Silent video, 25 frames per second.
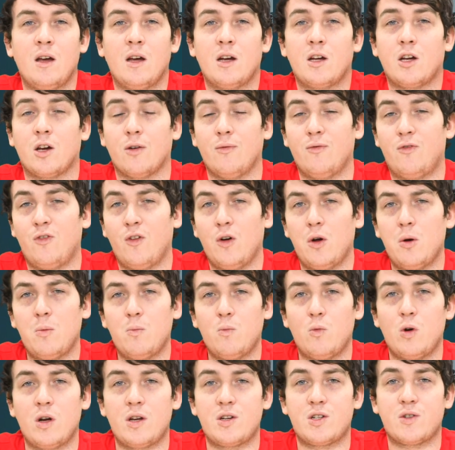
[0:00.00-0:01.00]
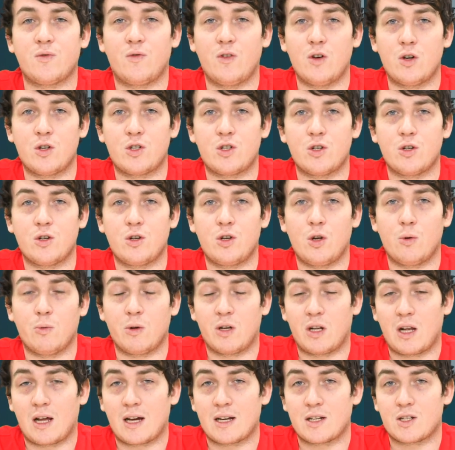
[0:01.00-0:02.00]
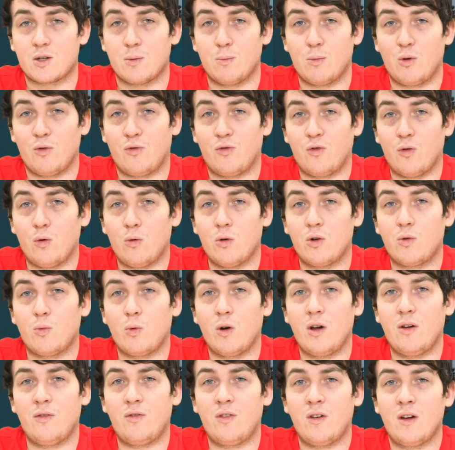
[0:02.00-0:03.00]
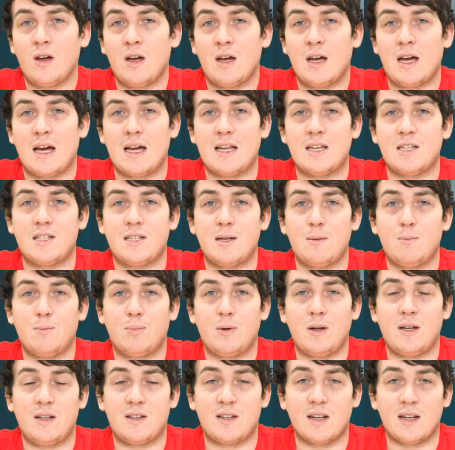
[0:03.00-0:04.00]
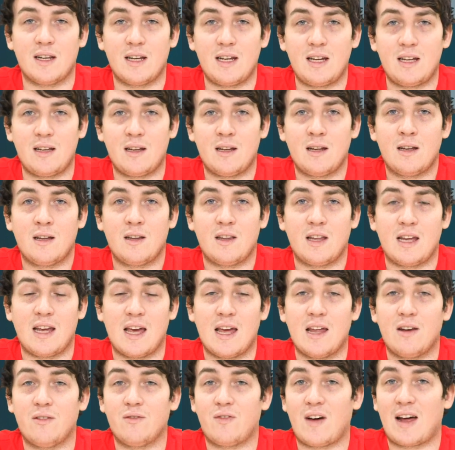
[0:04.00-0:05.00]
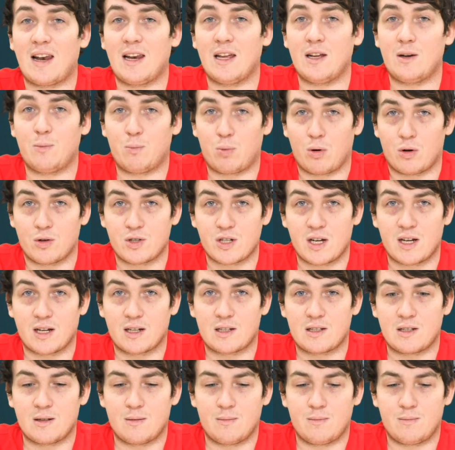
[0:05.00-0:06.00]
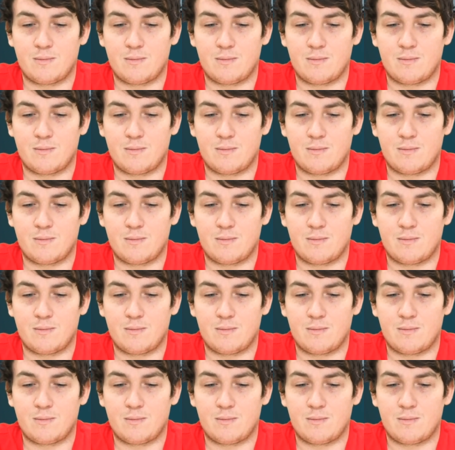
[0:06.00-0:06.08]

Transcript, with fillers: Confirm which version you would like to move forward with and simply delete the invalid project.